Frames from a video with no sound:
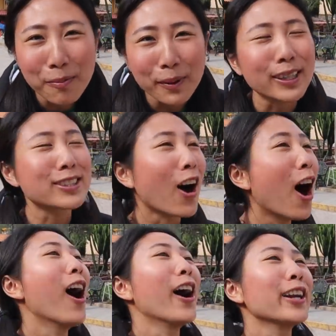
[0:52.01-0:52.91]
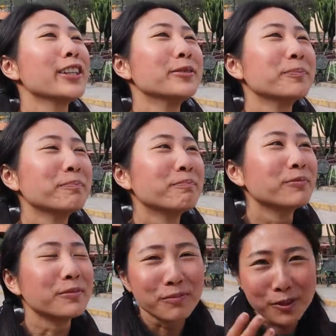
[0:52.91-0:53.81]
but it's hard
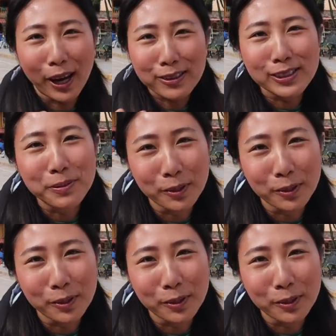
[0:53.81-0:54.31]
to actually